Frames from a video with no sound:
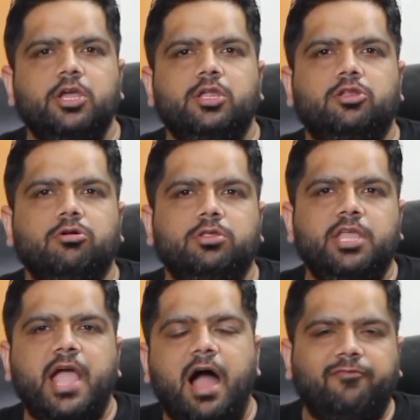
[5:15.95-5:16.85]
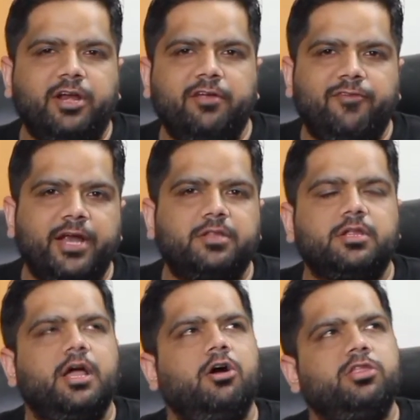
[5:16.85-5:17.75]
So the after effects
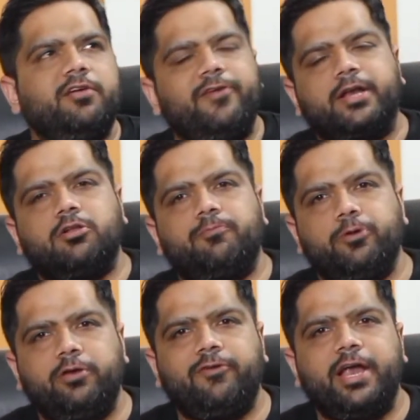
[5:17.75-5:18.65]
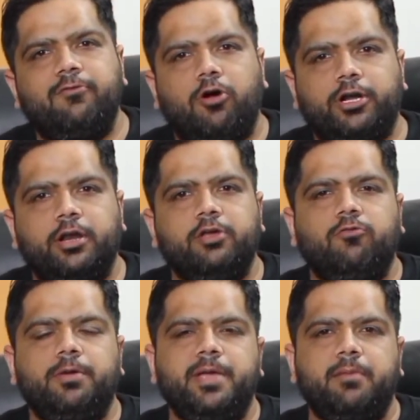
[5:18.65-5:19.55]
or the effects of purified water you
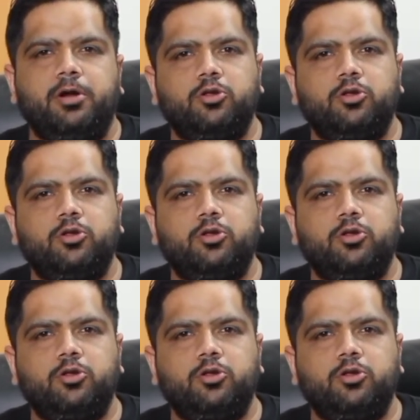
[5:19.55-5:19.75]
would be able